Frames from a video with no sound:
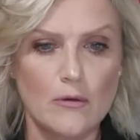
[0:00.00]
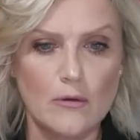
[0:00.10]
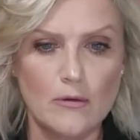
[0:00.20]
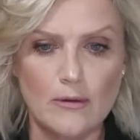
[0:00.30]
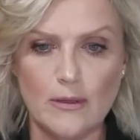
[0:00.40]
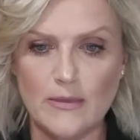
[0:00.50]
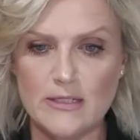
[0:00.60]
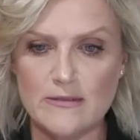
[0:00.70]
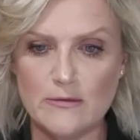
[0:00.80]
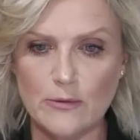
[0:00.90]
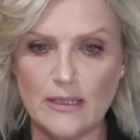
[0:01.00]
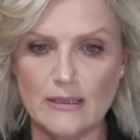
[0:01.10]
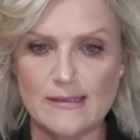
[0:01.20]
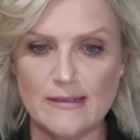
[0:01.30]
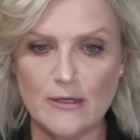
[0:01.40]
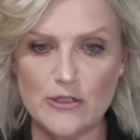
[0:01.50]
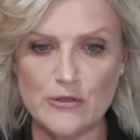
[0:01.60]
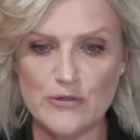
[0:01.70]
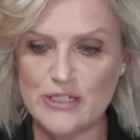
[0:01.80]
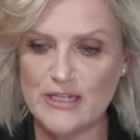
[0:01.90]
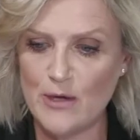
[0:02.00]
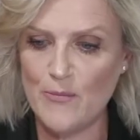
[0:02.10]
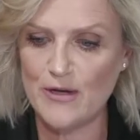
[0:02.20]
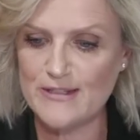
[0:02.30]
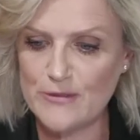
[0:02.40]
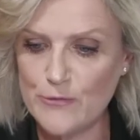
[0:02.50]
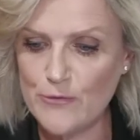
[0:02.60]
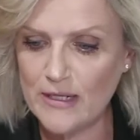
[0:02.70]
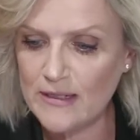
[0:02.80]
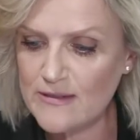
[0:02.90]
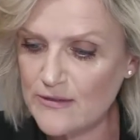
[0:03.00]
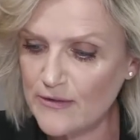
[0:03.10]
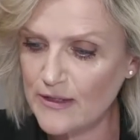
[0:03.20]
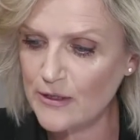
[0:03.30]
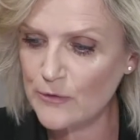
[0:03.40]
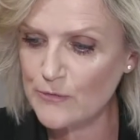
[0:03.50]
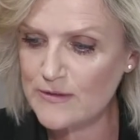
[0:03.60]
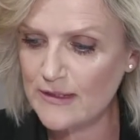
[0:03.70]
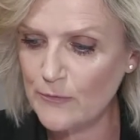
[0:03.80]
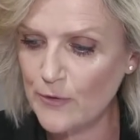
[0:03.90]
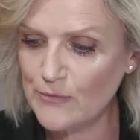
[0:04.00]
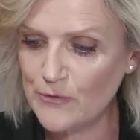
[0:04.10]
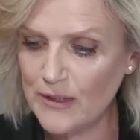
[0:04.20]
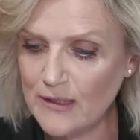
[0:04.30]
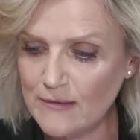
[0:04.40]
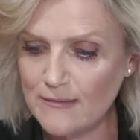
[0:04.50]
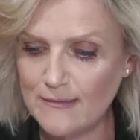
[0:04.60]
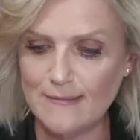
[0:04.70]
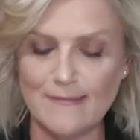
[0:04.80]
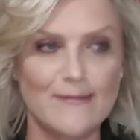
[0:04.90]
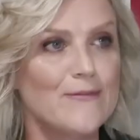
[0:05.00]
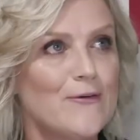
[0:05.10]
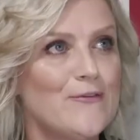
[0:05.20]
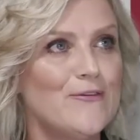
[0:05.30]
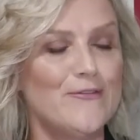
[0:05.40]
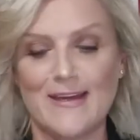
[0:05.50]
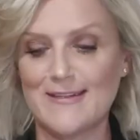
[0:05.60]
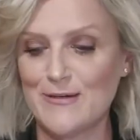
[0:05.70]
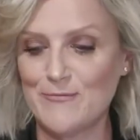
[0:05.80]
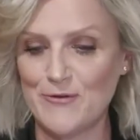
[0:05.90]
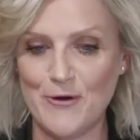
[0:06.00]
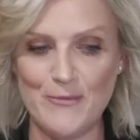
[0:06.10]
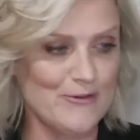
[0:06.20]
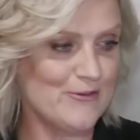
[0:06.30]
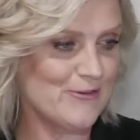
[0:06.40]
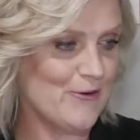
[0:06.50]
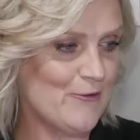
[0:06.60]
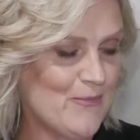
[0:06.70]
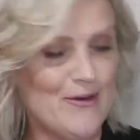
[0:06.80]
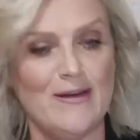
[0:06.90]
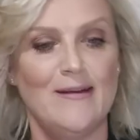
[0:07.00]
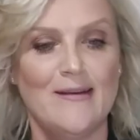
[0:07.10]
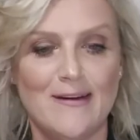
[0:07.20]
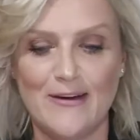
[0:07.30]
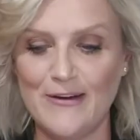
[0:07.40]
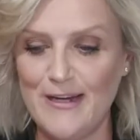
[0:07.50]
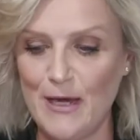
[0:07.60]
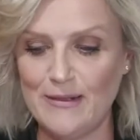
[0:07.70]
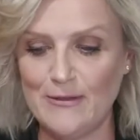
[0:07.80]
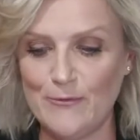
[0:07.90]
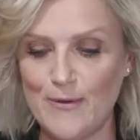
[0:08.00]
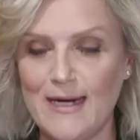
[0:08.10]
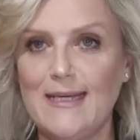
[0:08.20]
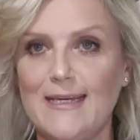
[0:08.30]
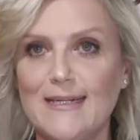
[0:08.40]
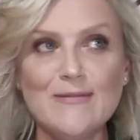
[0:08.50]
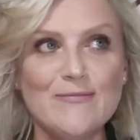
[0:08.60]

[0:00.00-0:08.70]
Let me just quickly see. I should share my screen so that you can all see what I'm doing. I forget sometimes. I just go on my own happy little way here.